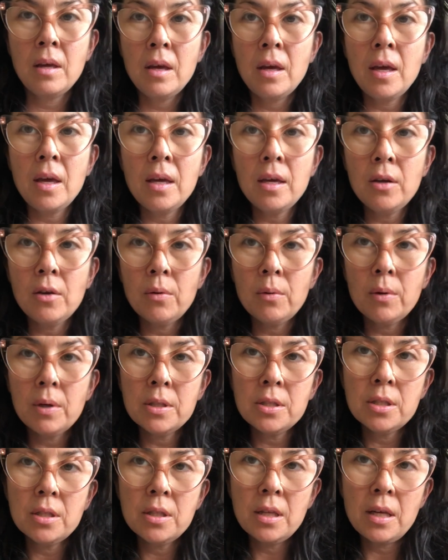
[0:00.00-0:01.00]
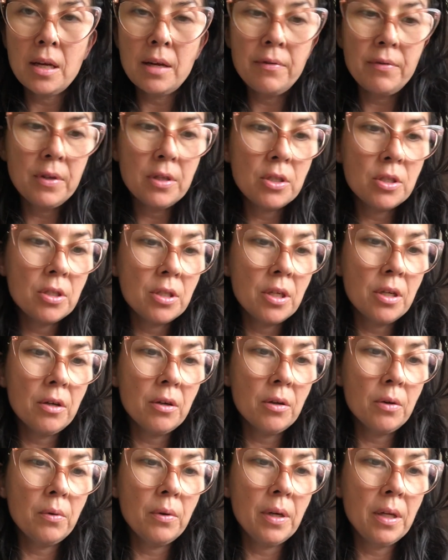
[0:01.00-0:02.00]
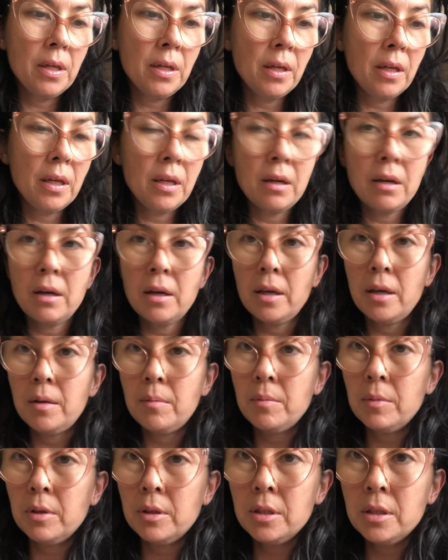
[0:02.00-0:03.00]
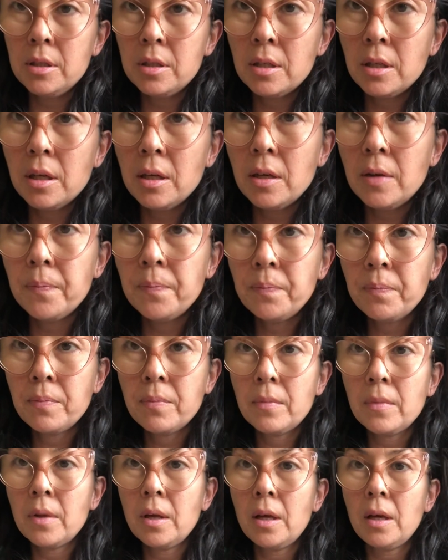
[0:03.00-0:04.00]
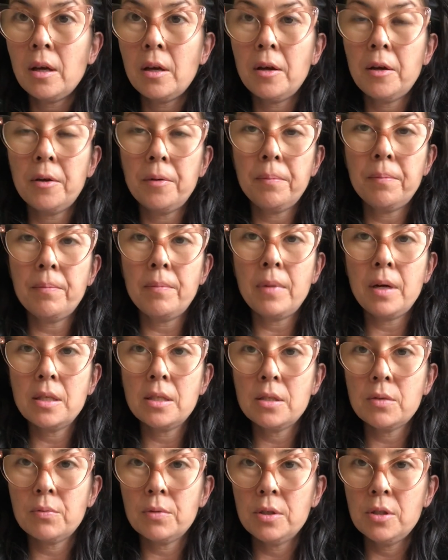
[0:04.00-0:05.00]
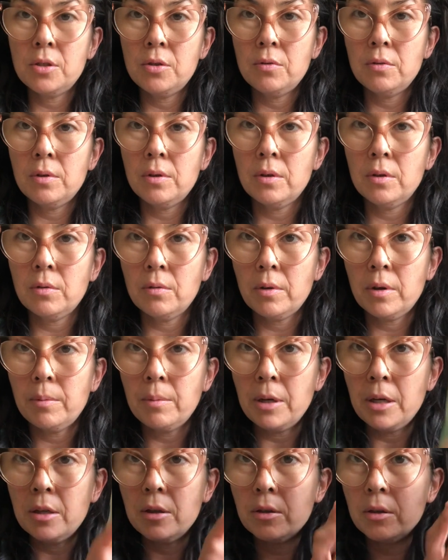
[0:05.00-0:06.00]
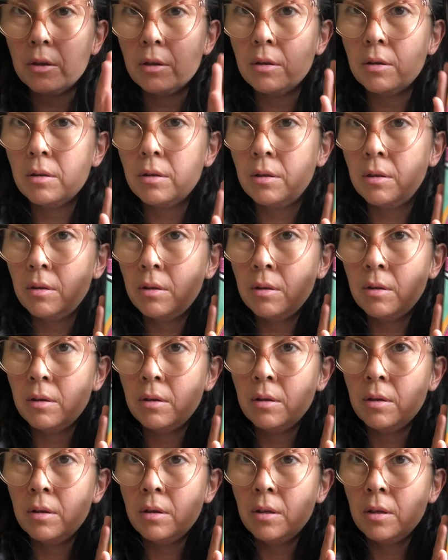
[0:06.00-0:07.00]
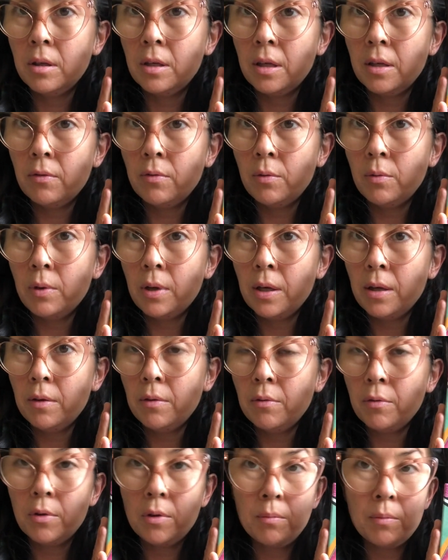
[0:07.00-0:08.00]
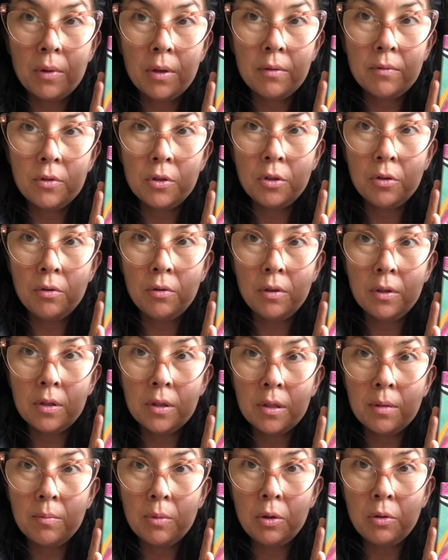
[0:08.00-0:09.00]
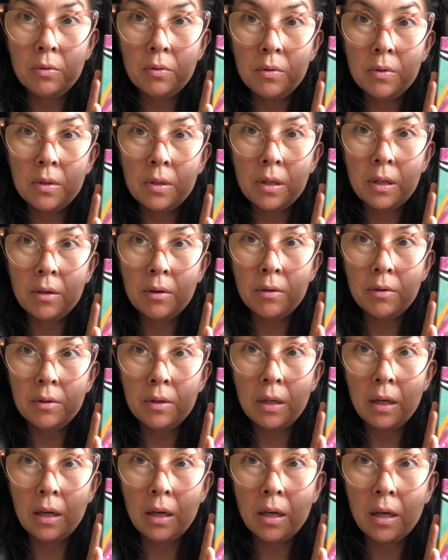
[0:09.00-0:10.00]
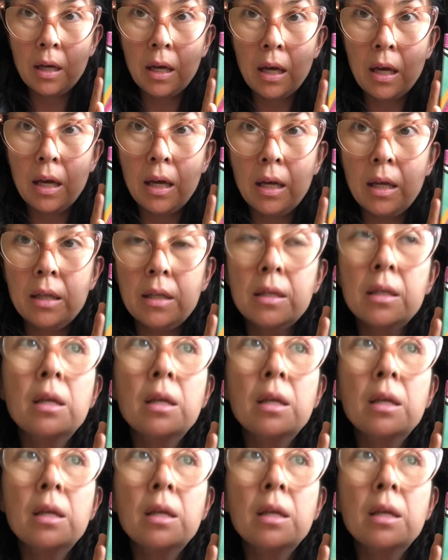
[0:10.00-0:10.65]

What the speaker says: Hey, you're watching the Half Asian Tarot Queen, and I am Melissa. I just want to do a little reminder. Giveaway for the month of June is the Muse Tarot deck, and